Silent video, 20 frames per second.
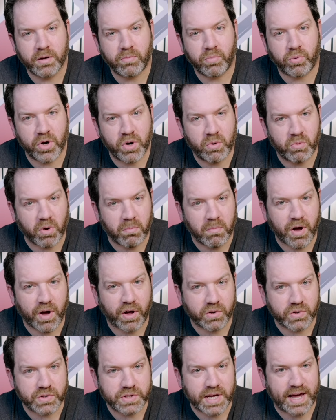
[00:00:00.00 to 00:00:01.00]
prequel
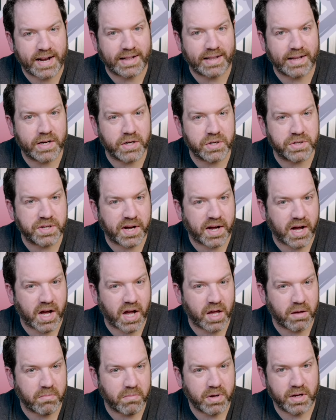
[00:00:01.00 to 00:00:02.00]
models at a later
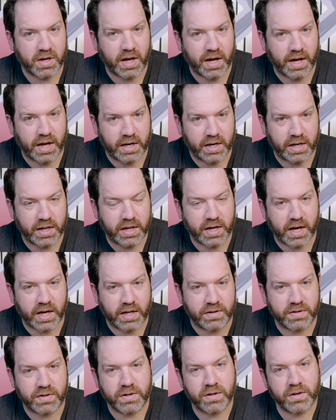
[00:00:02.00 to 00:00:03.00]
time and
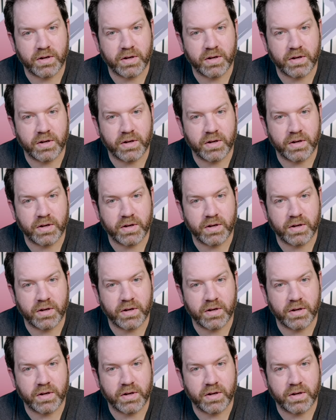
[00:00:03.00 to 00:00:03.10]
get